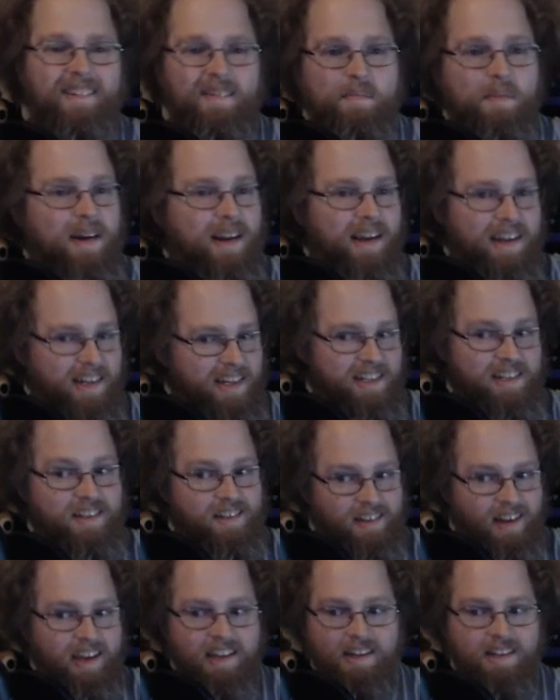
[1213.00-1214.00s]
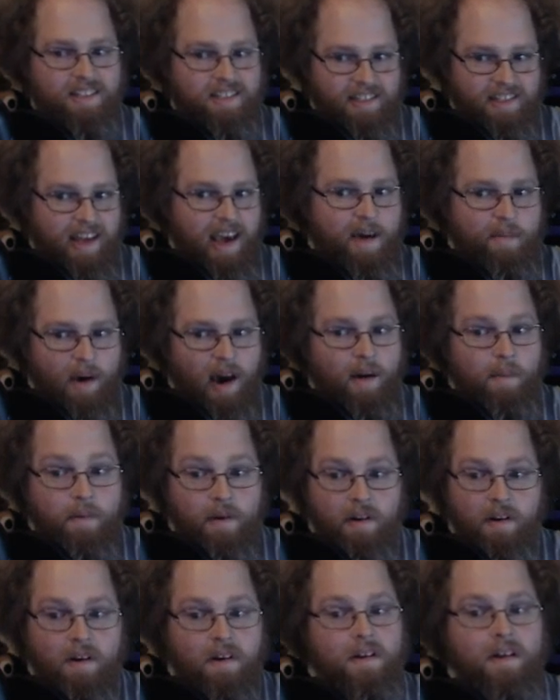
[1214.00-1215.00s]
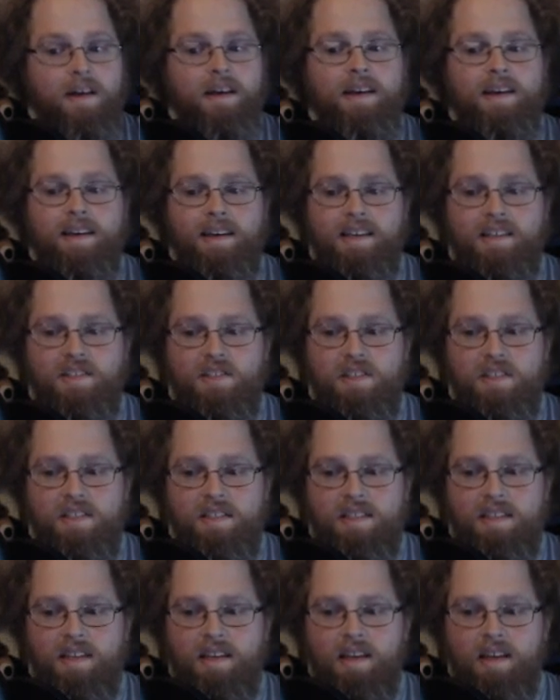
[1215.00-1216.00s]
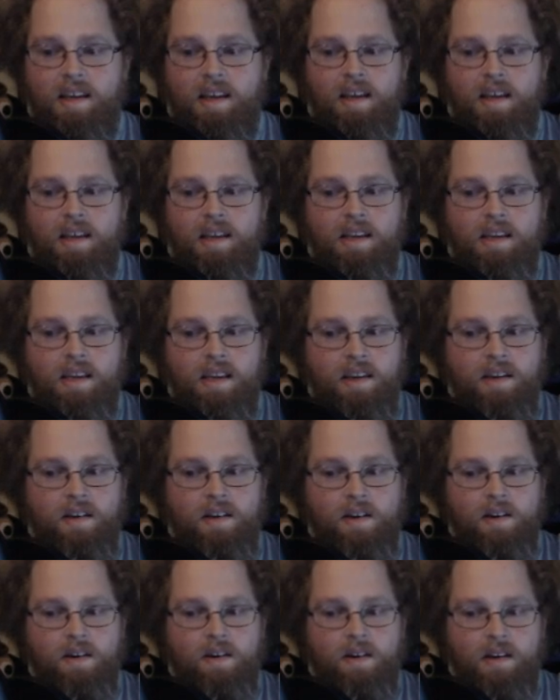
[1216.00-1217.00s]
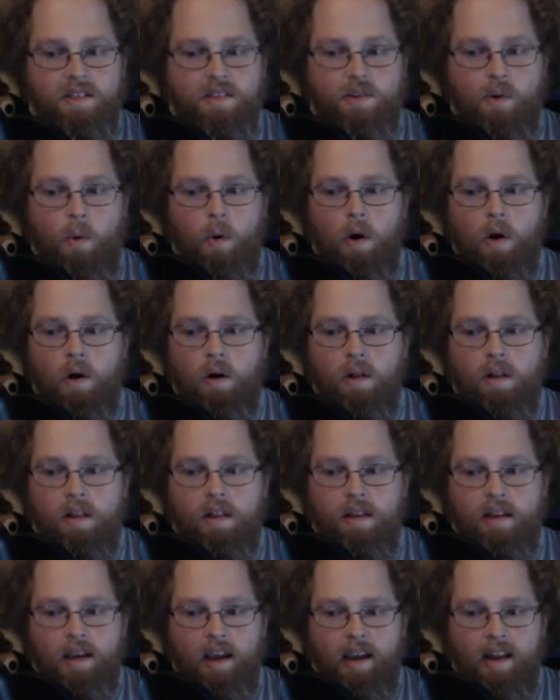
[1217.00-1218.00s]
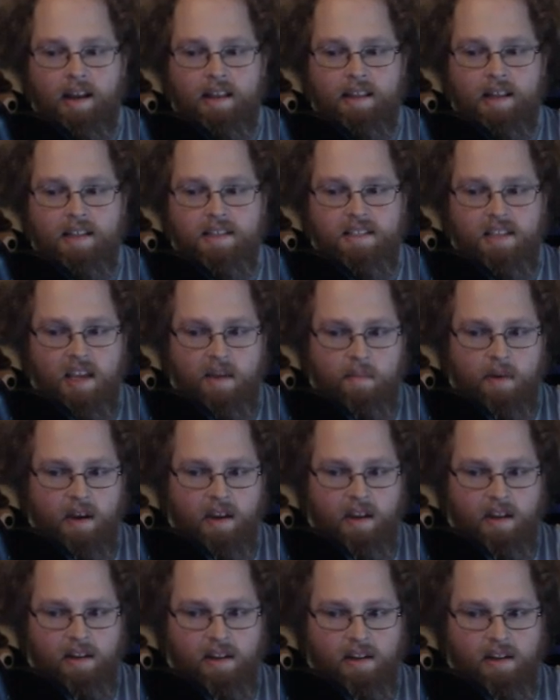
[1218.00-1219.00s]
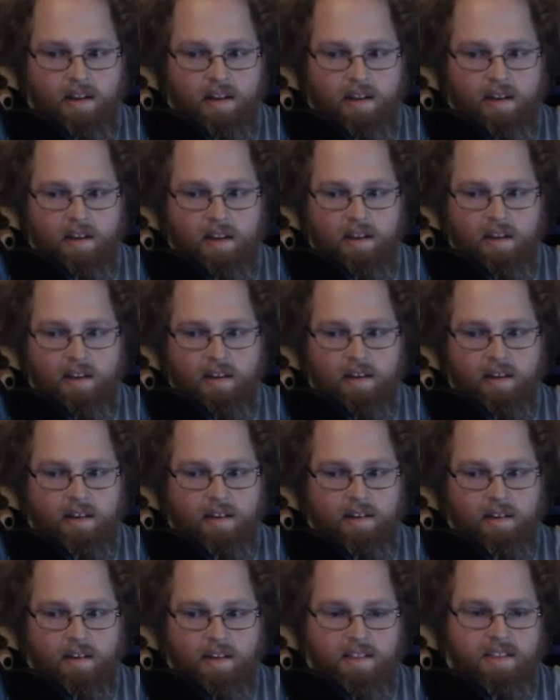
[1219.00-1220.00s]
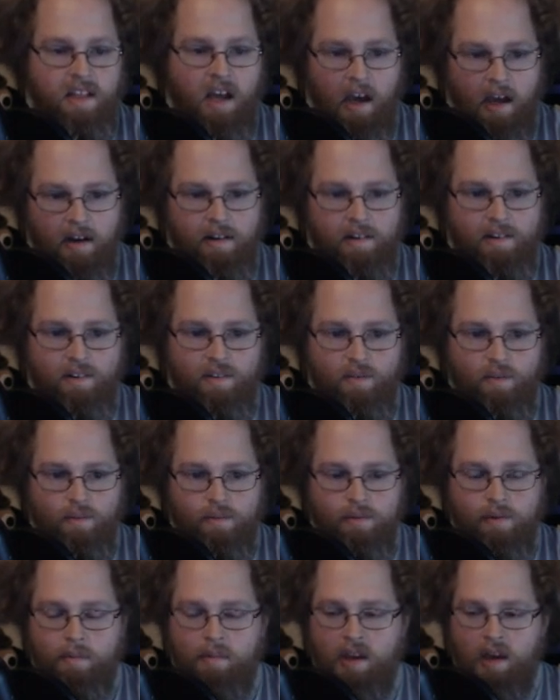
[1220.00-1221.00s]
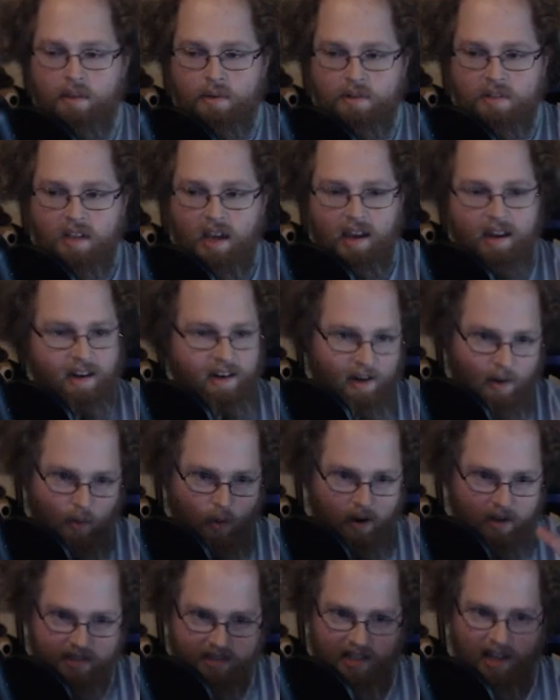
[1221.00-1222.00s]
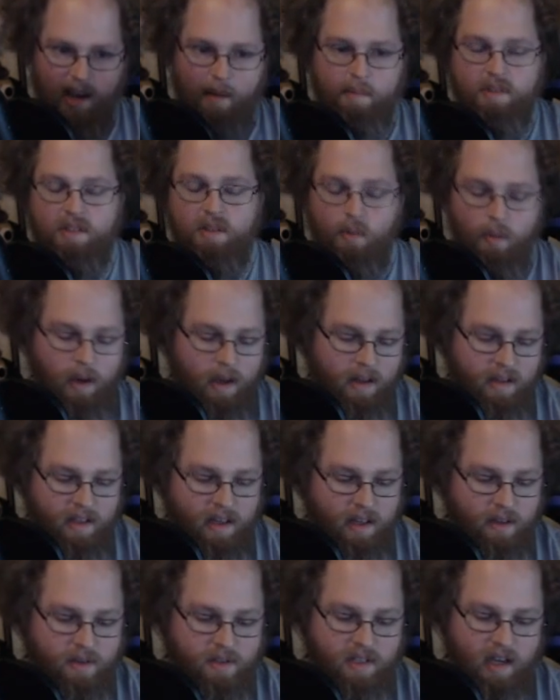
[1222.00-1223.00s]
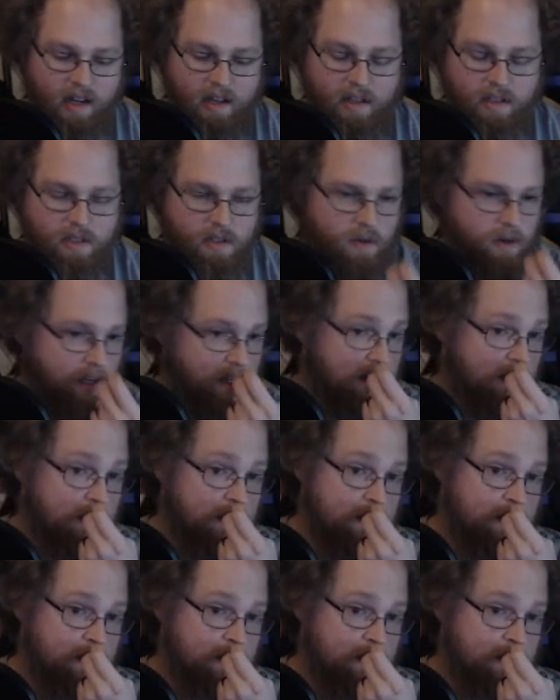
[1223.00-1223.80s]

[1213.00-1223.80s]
But I didn't tap up at all. It's just, here, it's a wall. And at that same height, it's not. From the other side. And it works the opposite way on the other side of the screen.